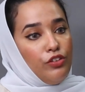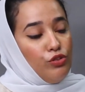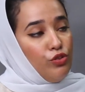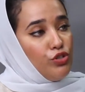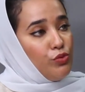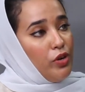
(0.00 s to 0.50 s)
You
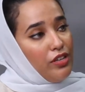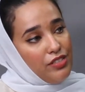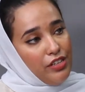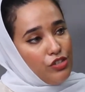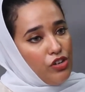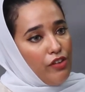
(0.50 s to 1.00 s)
go to work as
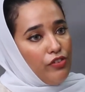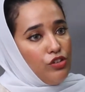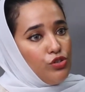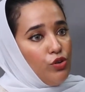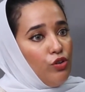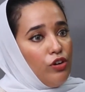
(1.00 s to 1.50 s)
an air traffic
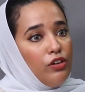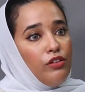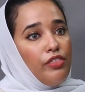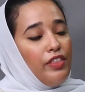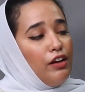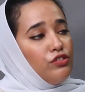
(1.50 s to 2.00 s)
controller,
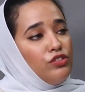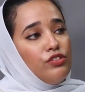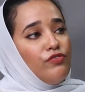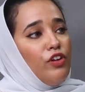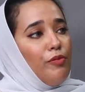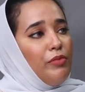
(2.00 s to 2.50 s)
thousands
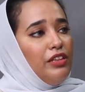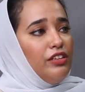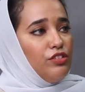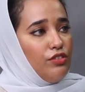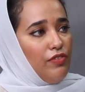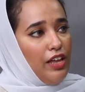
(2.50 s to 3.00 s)
if not
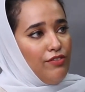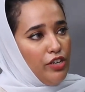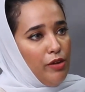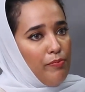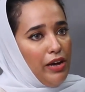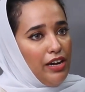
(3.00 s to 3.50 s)
millions of lives
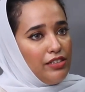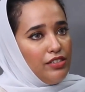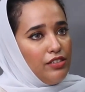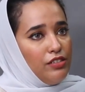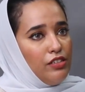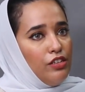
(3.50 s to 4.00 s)
are
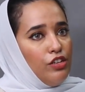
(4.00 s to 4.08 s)
impacted.